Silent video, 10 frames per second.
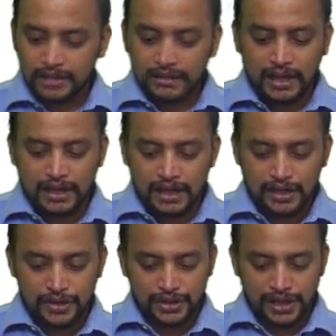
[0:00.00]

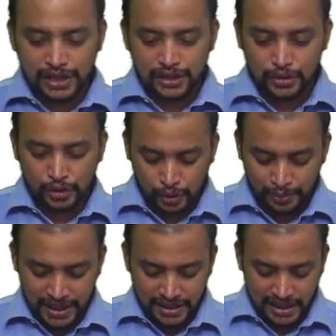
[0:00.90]
30,000 into
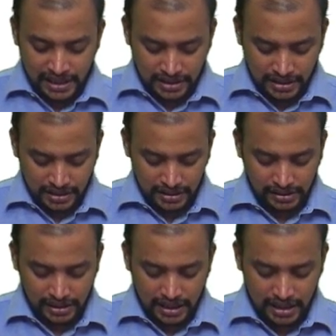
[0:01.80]
2%.
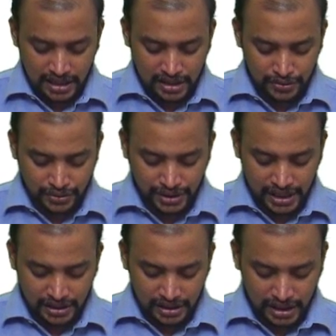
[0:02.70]

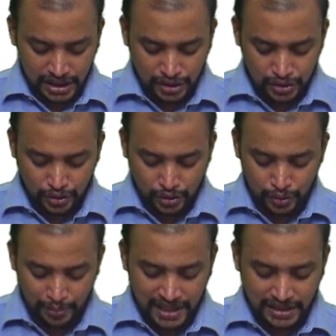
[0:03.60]
30,000 into
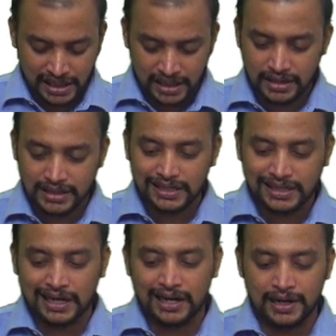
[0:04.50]
2%,
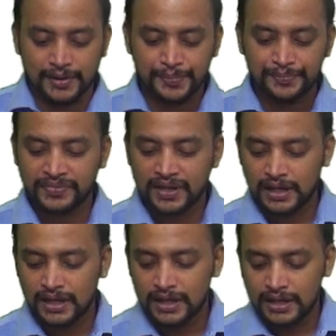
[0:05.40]
600.
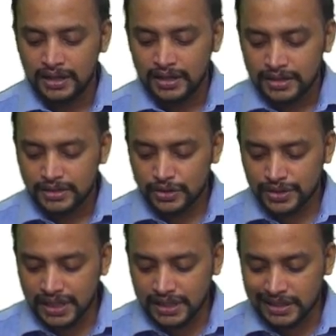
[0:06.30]
So
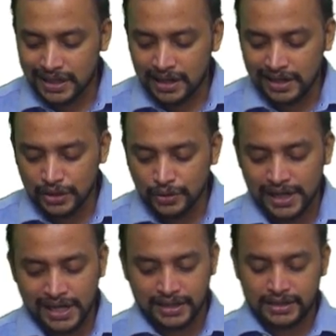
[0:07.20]
600 you
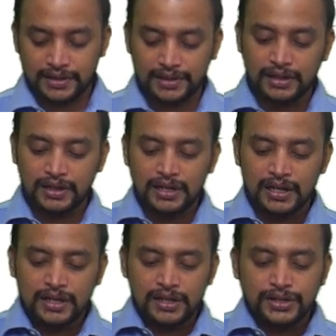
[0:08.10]
deduct.
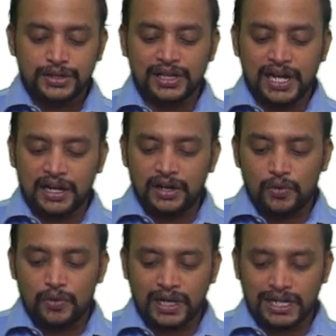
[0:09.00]
So then
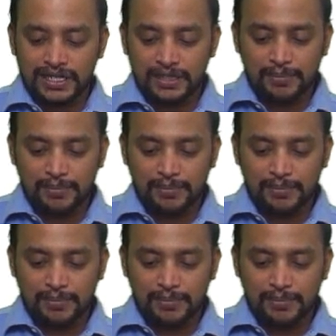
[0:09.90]
what is the